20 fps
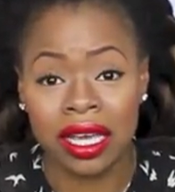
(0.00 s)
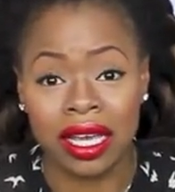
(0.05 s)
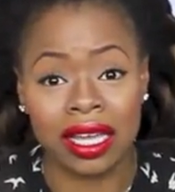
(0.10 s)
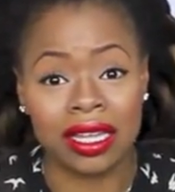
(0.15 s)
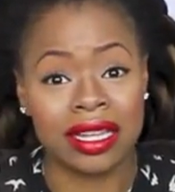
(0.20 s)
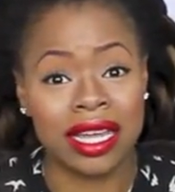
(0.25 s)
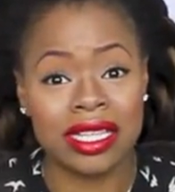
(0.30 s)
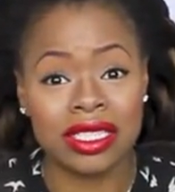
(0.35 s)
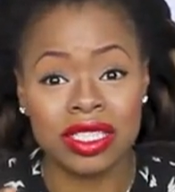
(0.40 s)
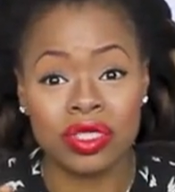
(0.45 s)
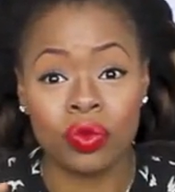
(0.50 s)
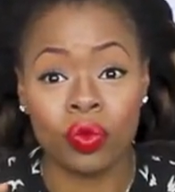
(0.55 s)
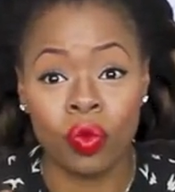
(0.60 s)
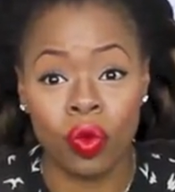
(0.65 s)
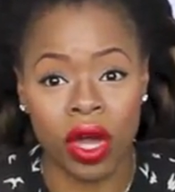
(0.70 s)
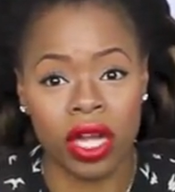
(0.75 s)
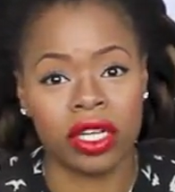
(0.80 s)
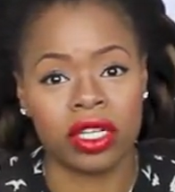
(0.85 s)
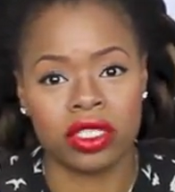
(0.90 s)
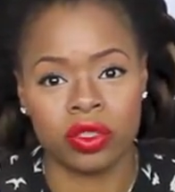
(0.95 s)
And that's
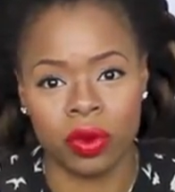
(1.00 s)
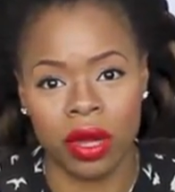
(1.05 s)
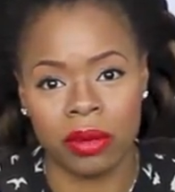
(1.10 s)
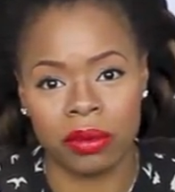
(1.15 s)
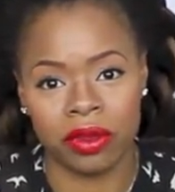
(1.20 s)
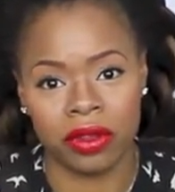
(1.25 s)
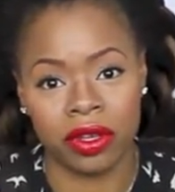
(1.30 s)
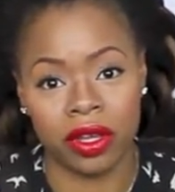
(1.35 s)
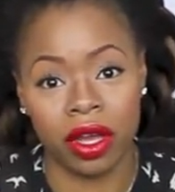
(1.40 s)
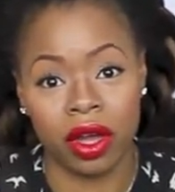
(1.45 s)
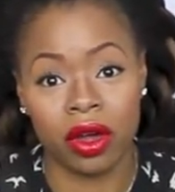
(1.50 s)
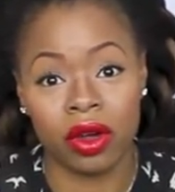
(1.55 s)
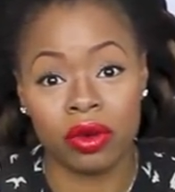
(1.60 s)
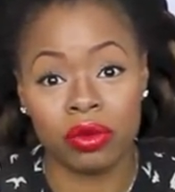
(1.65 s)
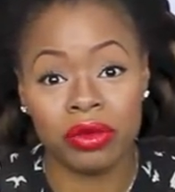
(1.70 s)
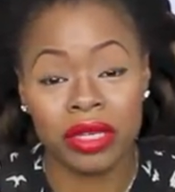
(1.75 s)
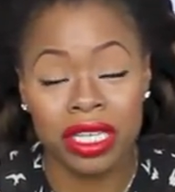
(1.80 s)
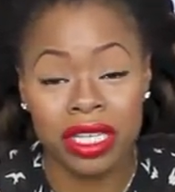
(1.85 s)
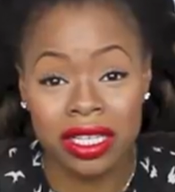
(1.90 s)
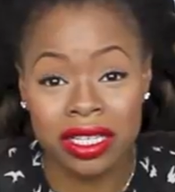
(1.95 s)
one swipe of the
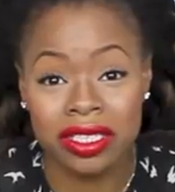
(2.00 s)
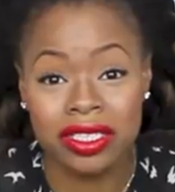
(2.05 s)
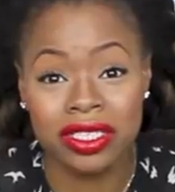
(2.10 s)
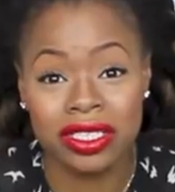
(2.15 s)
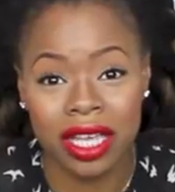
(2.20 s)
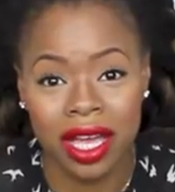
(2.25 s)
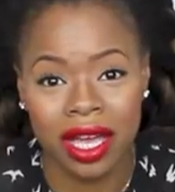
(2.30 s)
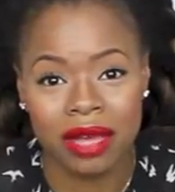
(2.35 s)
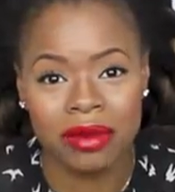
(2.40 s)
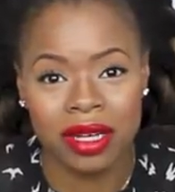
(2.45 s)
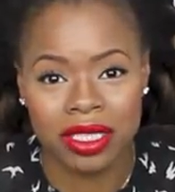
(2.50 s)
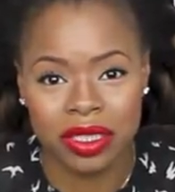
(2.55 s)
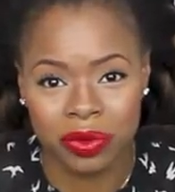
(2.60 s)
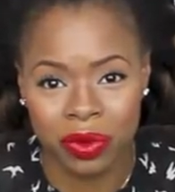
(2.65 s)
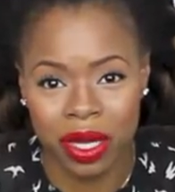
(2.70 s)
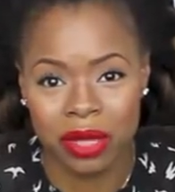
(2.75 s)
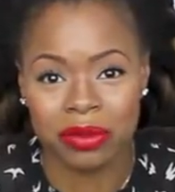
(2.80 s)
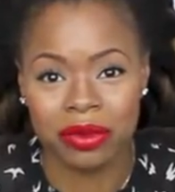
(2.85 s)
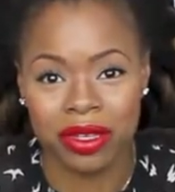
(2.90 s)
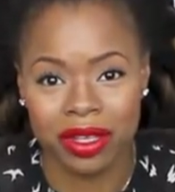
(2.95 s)
comb. Each time I
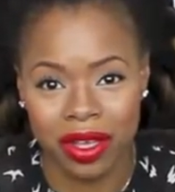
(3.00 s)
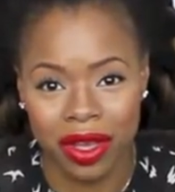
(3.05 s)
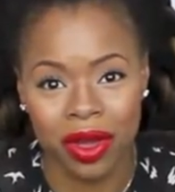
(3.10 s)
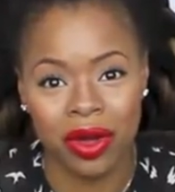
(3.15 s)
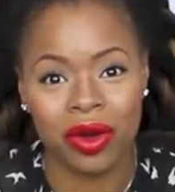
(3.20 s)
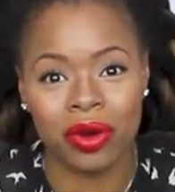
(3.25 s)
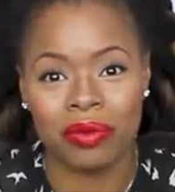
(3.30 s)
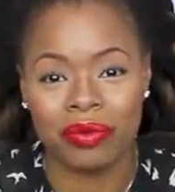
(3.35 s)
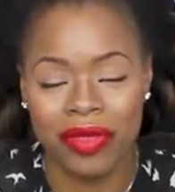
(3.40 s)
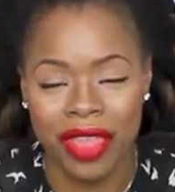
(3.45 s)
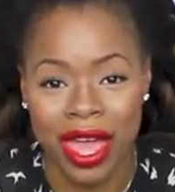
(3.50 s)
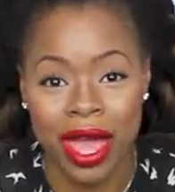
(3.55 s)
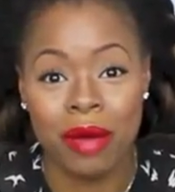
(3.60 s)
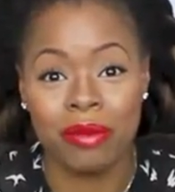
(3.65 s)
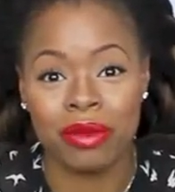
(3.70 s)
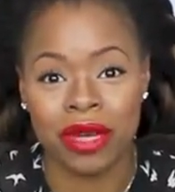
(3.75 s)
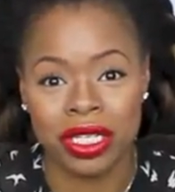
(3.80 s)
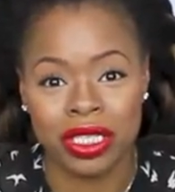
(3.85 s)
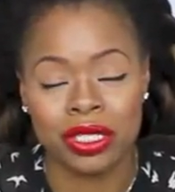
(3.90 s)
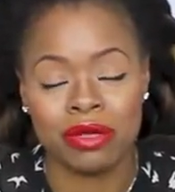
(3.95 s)
swipe the comb,
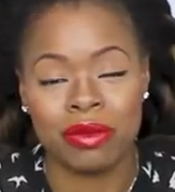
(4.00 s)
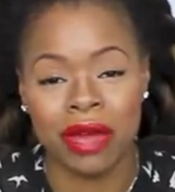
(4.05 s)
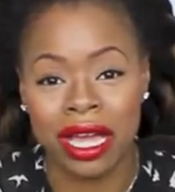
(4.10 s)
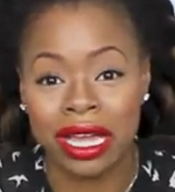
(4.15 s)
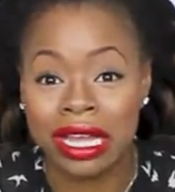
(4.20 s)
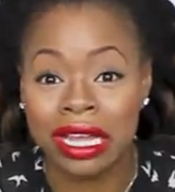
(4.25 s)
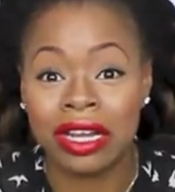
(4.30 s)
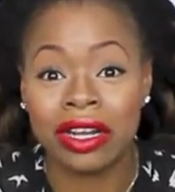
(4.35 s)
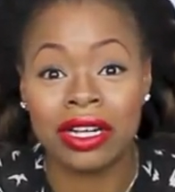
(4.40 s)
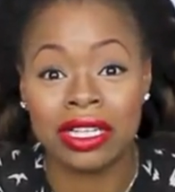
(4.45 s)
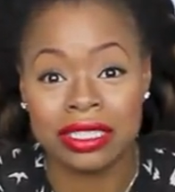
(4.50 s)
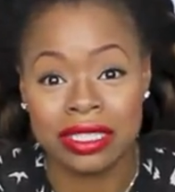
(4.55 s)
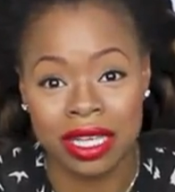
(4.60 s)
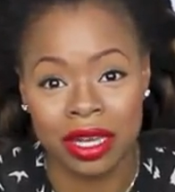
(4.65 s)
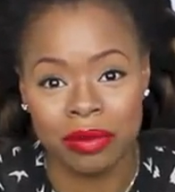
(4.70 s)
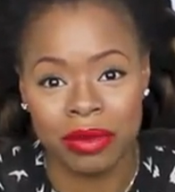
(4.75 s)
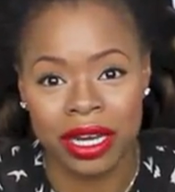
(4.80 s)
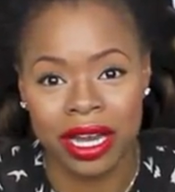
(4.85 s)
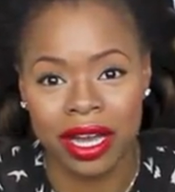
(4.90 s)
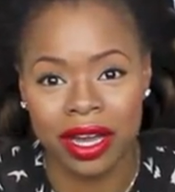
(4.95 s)
that much of my hair is
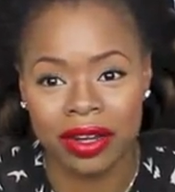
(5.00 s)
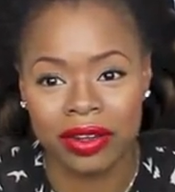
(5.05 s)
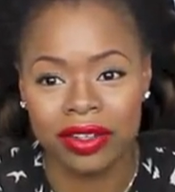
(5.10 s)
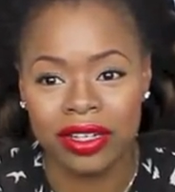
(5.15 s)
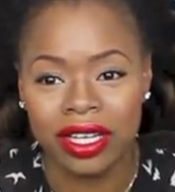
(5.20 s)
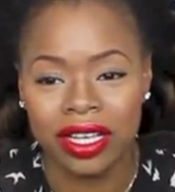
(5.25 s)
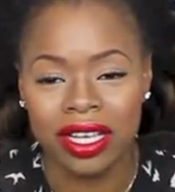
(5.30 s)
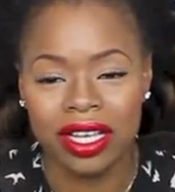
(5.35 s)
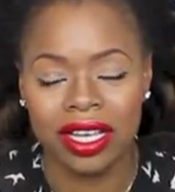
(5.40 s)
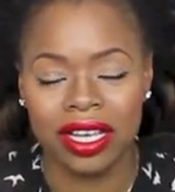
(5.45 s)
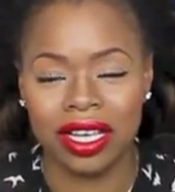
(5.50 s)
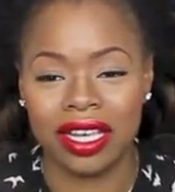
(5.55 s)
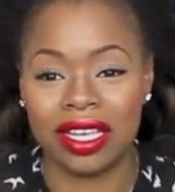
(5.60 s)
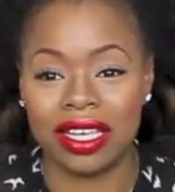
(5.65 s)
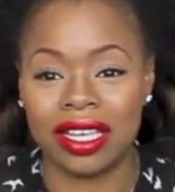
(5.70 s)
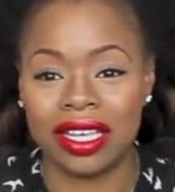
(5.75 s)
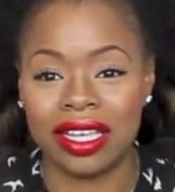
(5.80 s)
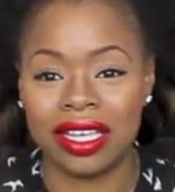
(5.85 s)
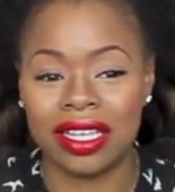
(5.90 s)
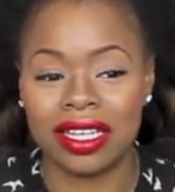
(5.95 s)
coming out.
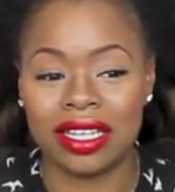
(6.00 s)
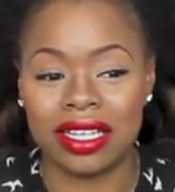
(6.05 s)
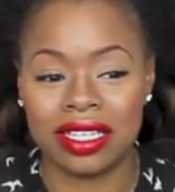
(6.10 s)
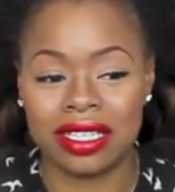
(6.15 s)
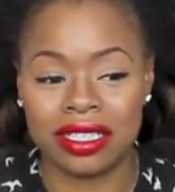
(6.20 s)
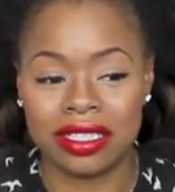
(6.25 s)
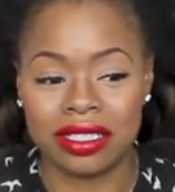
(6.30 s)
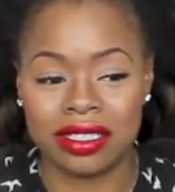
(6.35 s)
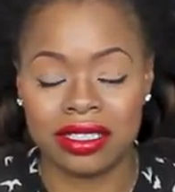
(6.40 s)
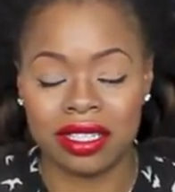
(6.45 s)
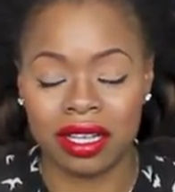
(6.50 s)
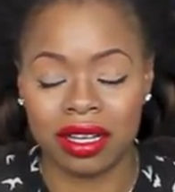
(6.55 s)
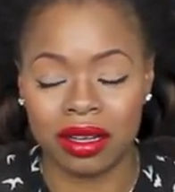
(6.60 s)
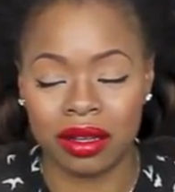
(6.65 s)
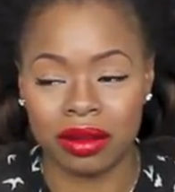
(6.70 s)
It is